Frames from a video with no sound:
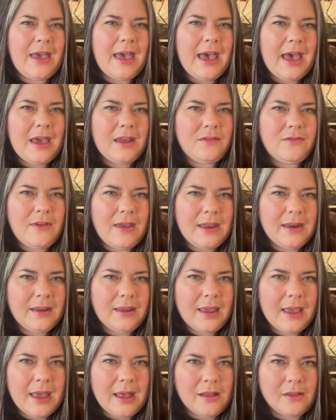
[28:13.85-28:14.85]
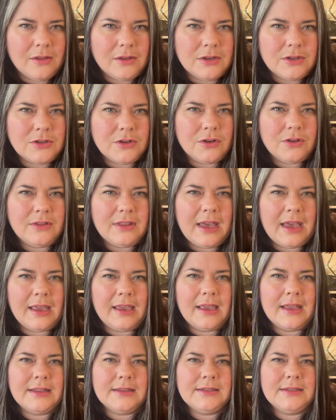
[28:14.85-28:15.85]
advent calendar that
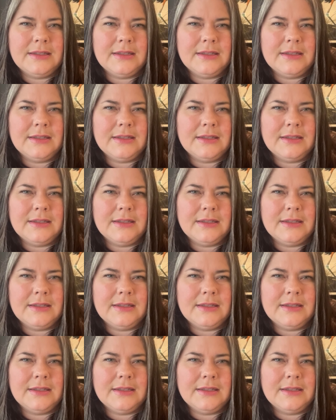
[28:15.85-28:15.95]
gets